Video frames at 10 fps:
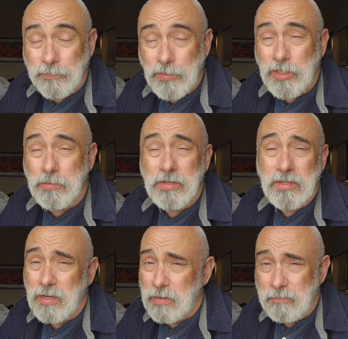She
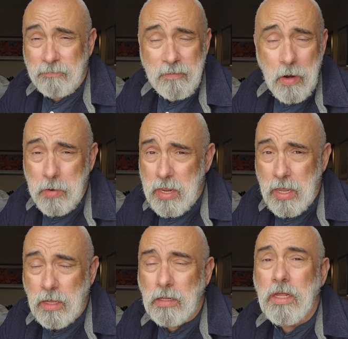was very
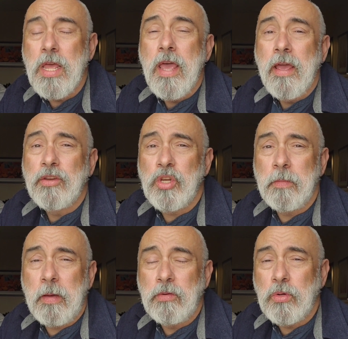ill. She had
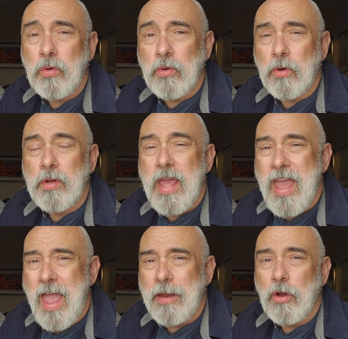been neutered,
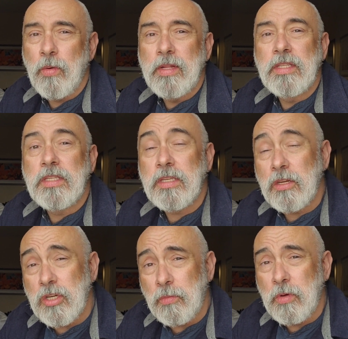and her
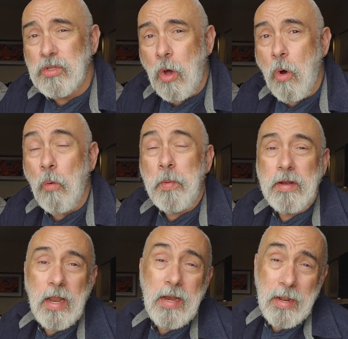incision was open,
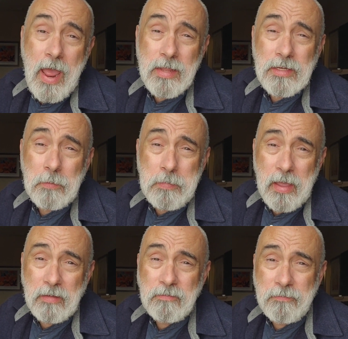and it ended up
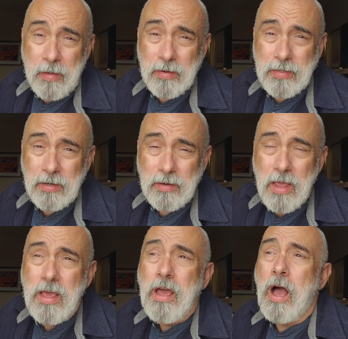being infected.
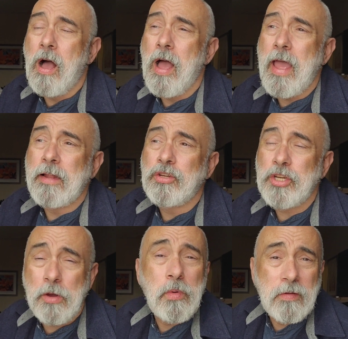And
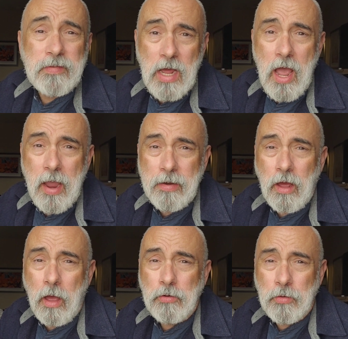she would have died
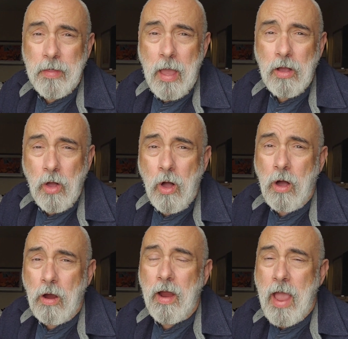under that
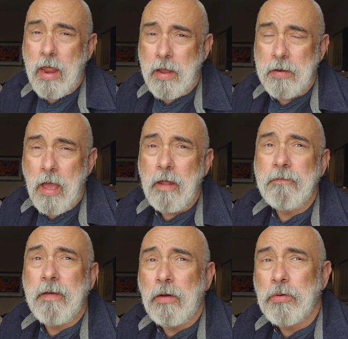car had I
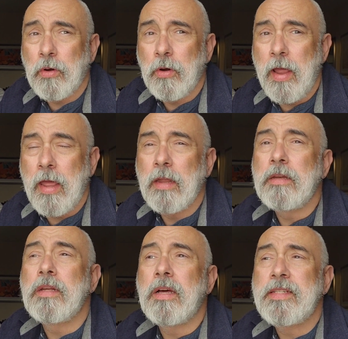not found her
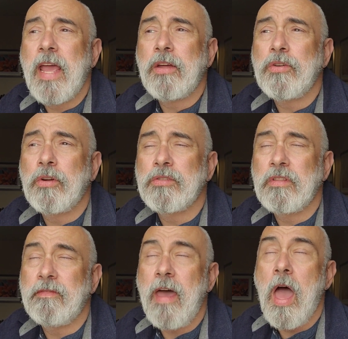and taken her to
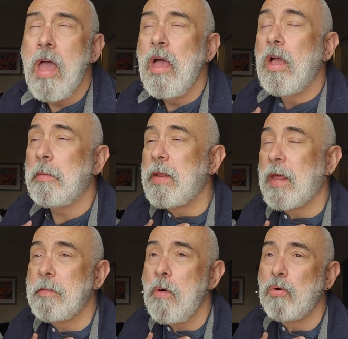the vet. I'm going to
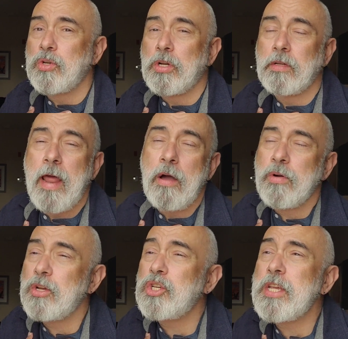get emotional now
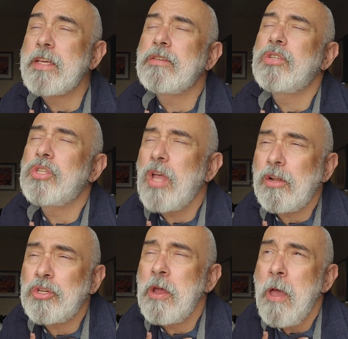because she is
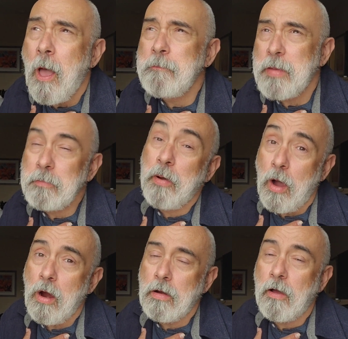such a big
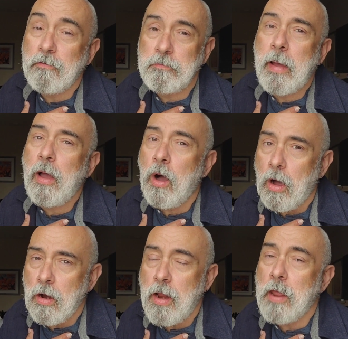part of my
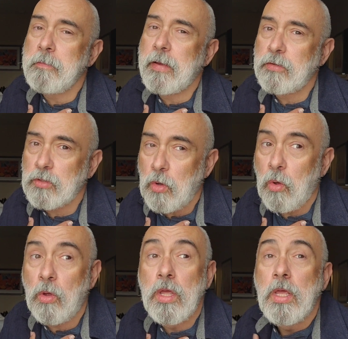heart and my
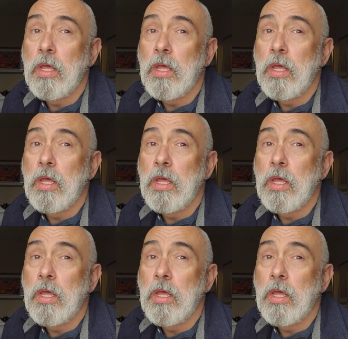soul.